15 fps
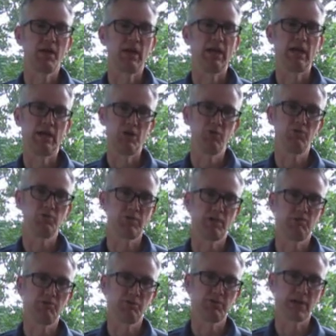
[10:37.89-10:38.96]
and whose
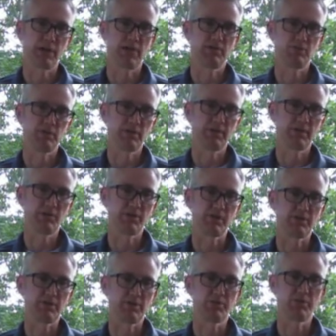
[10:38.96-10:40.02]
whose tenets written into the
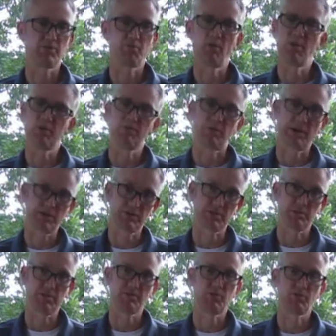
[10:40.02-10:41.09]
Constitution was right,
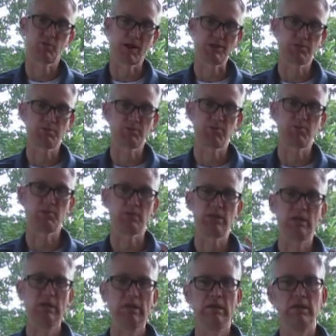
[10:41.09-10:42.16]
supremacy,